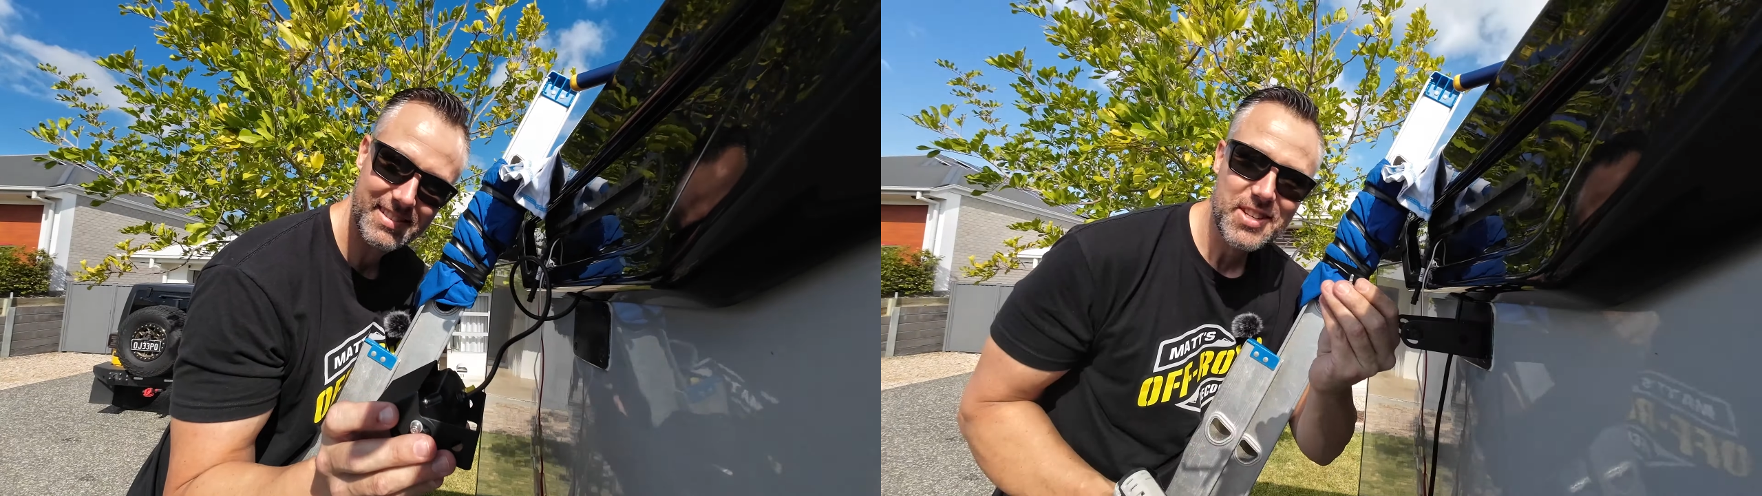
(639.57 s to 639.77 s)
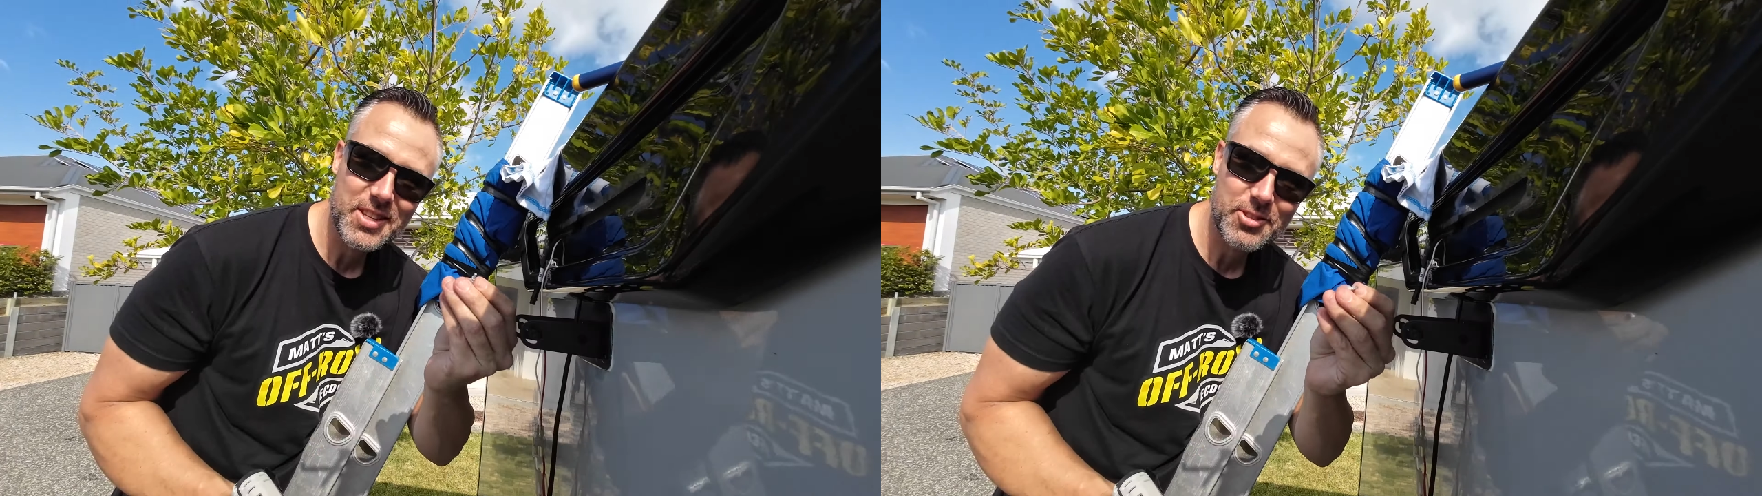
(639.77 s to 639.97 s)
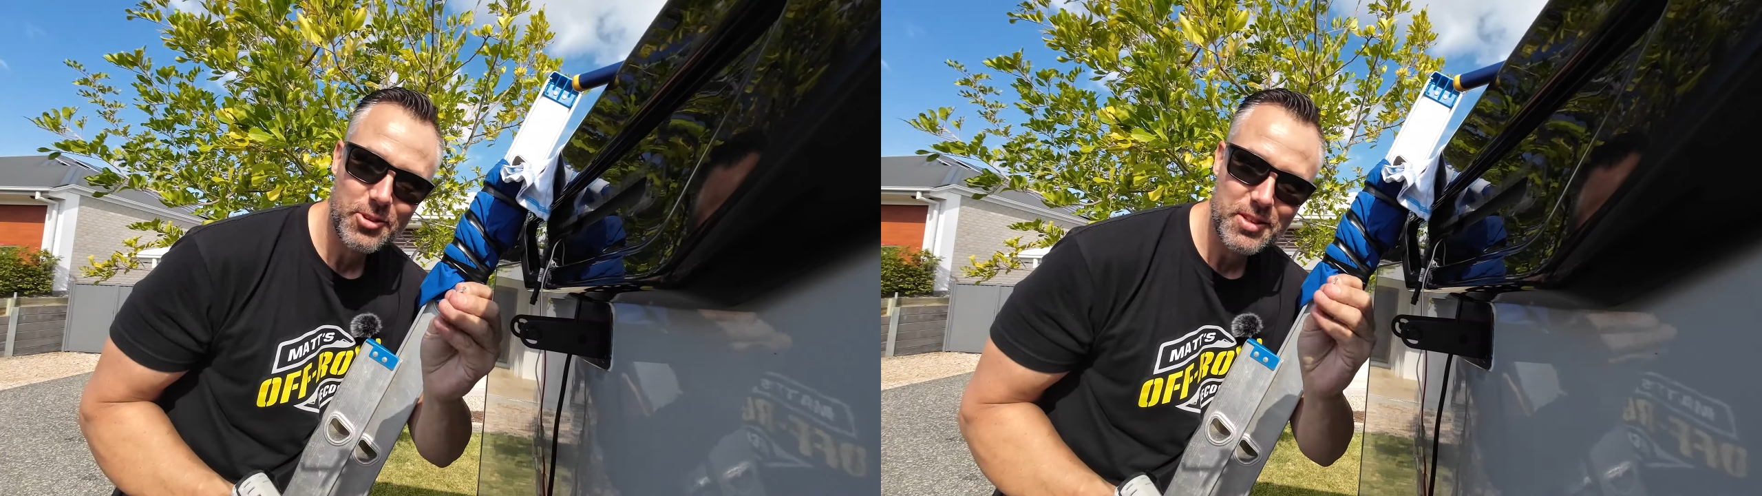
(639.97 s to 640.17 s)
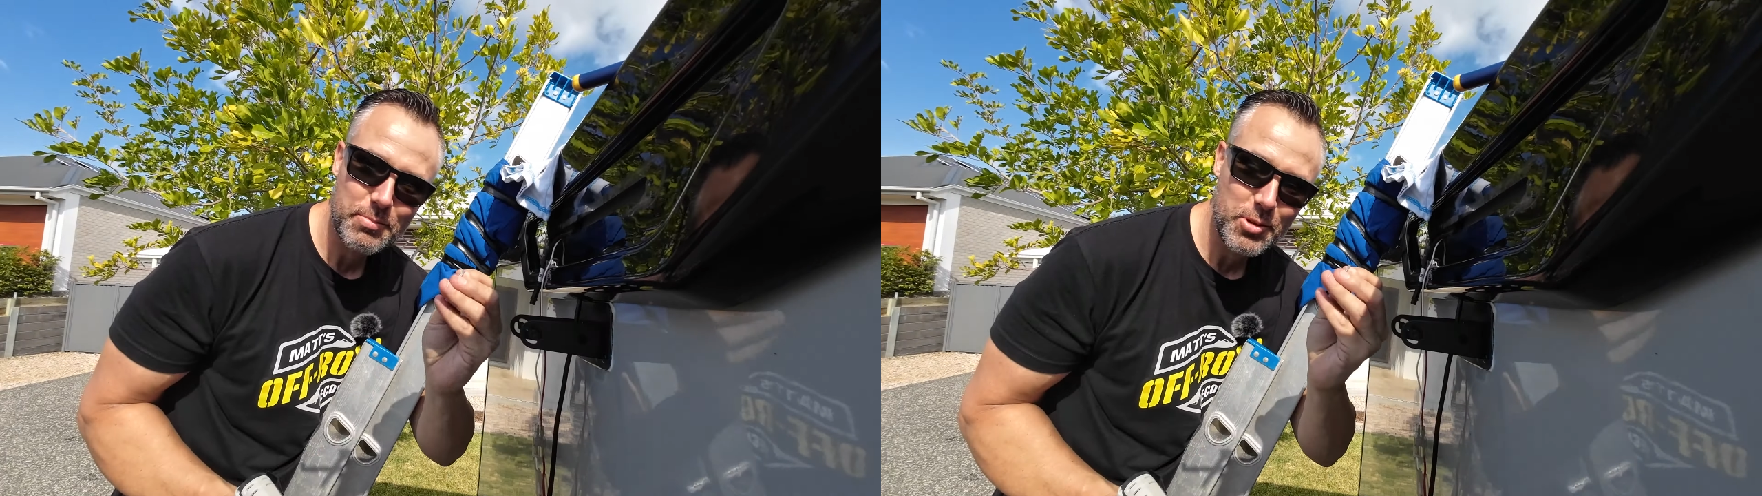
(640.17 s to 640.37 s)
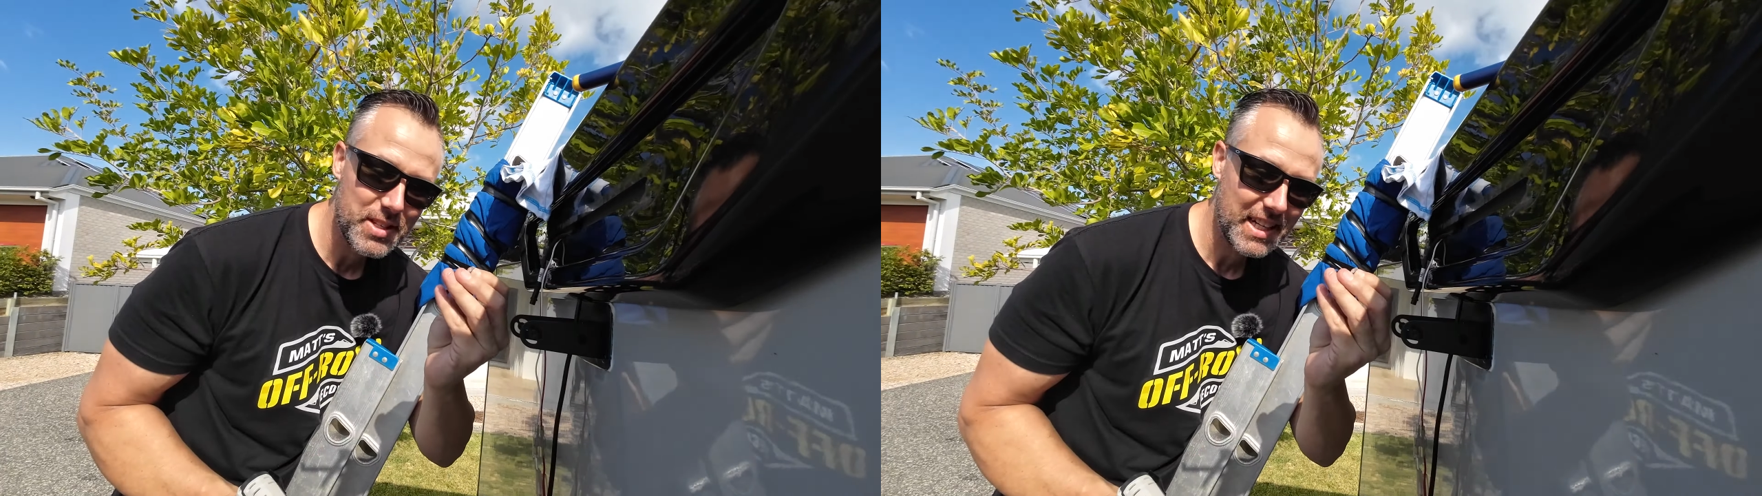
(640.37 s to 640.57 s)
So the screws
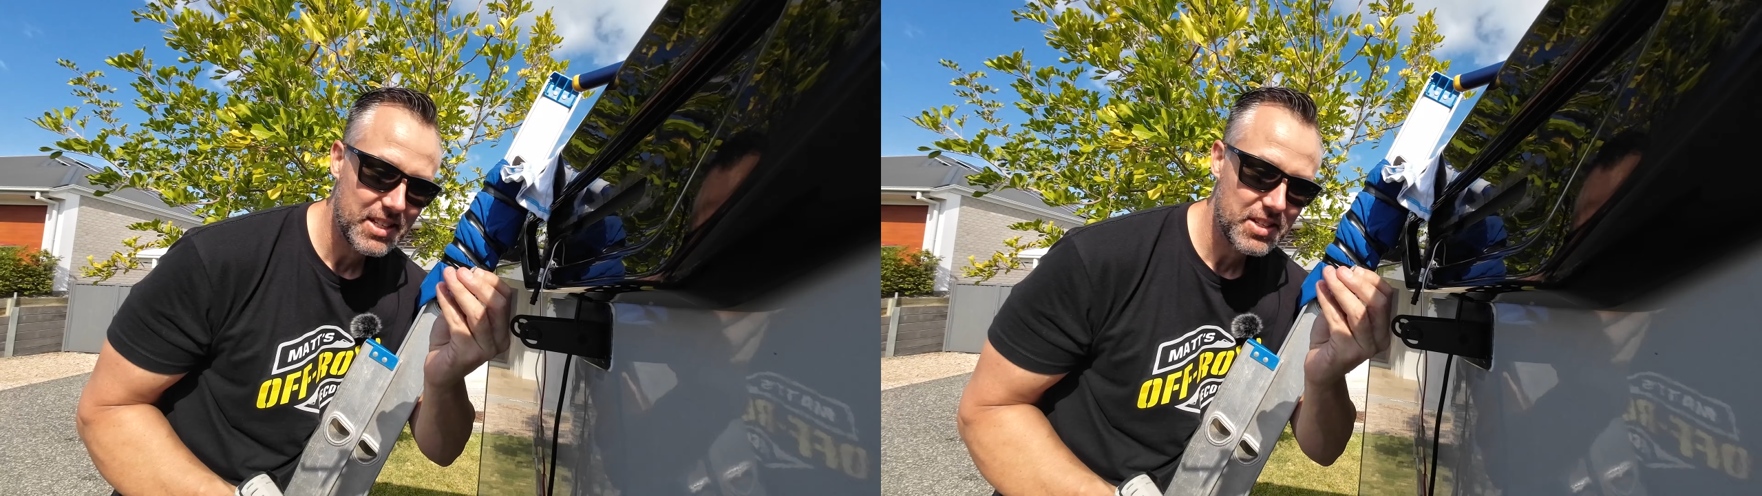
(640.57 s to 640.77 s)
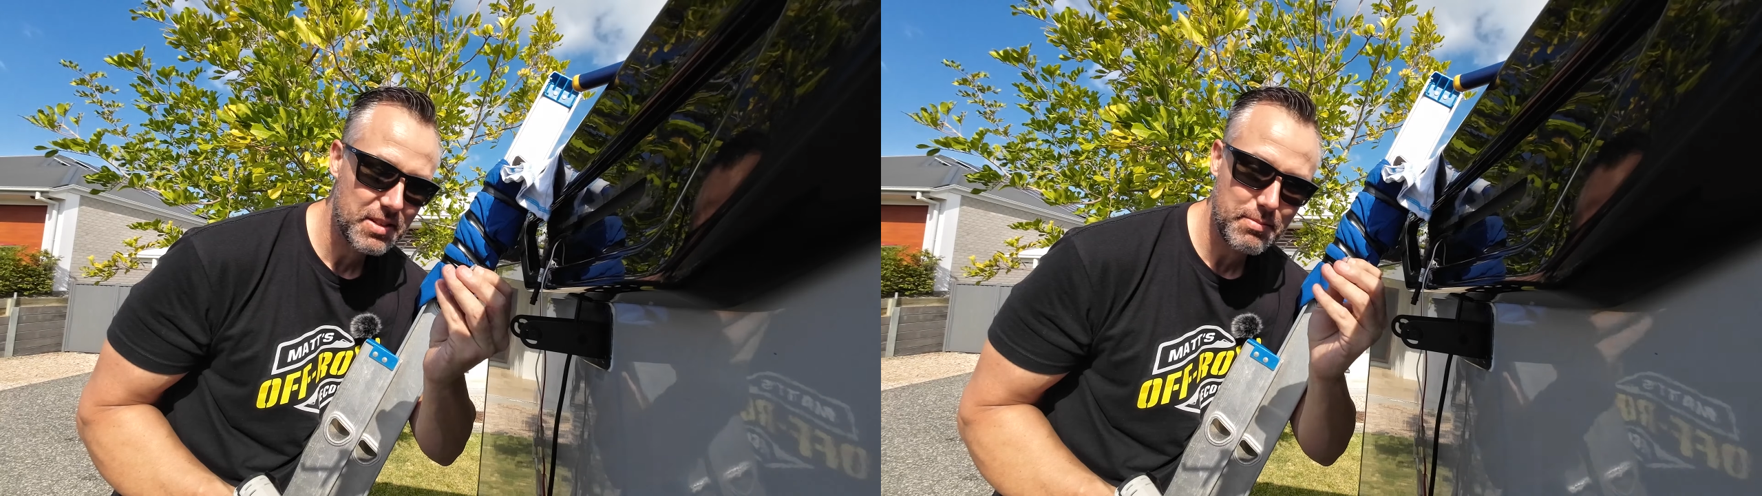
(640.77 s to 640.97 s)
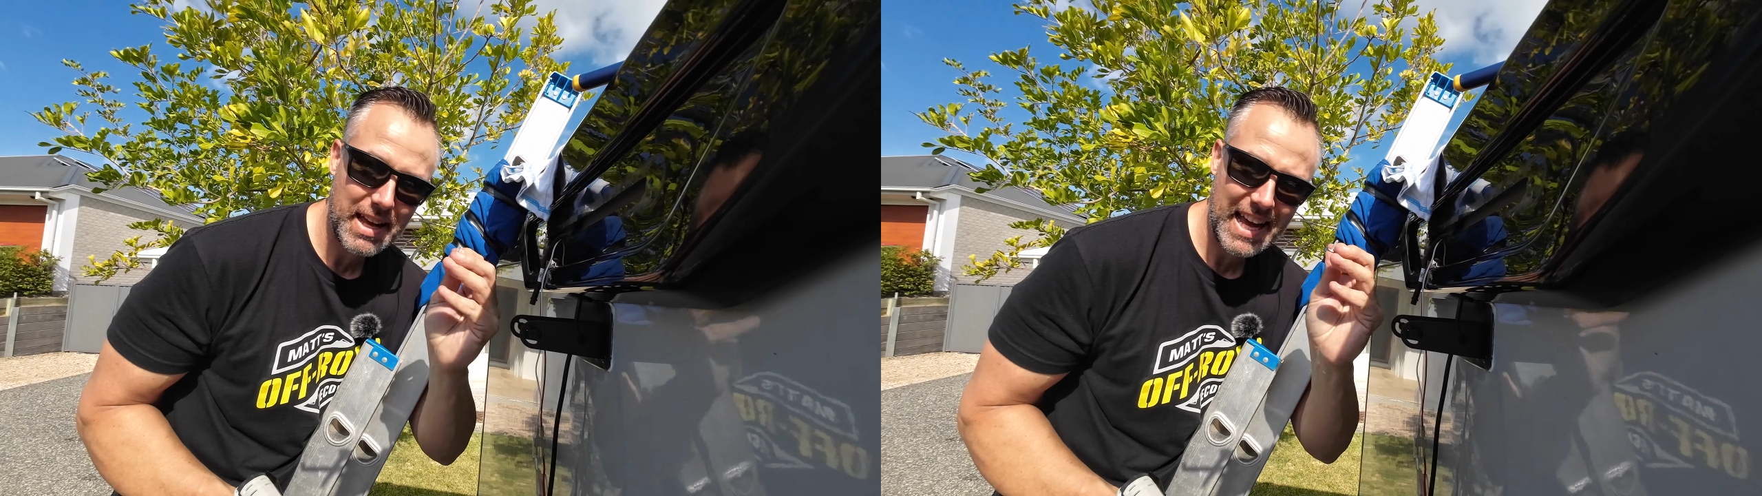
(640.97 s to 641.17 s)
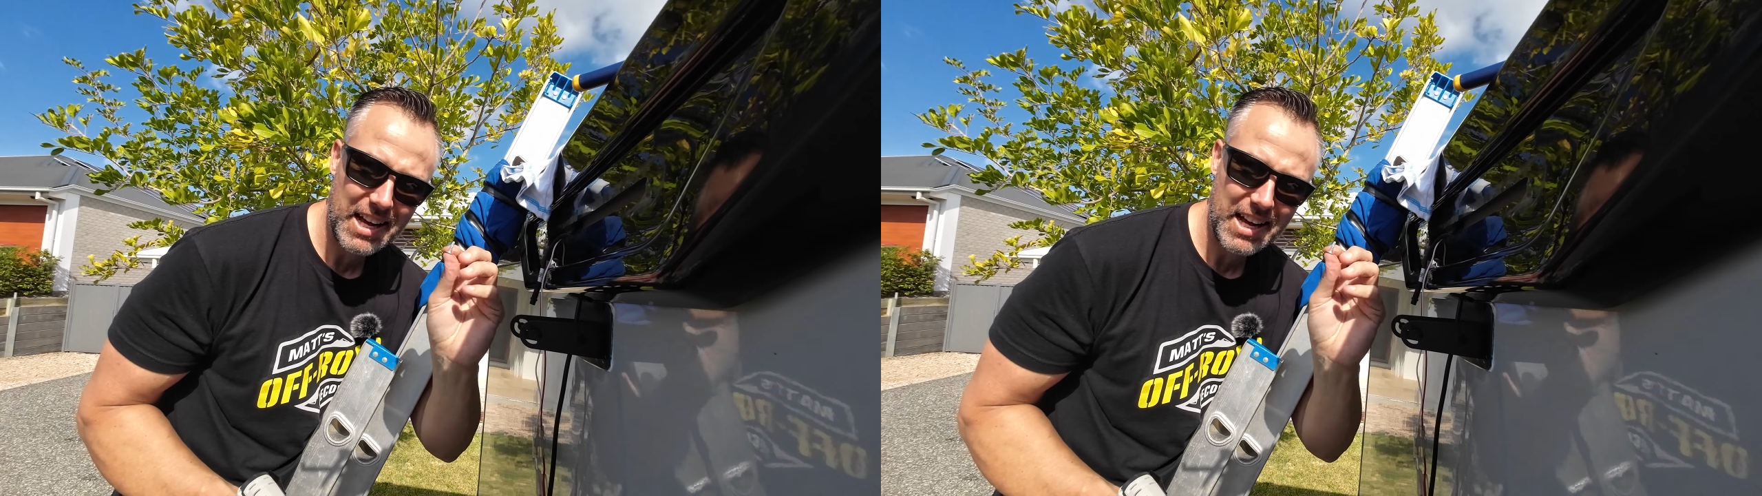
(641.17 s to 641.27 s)
I'm using are just some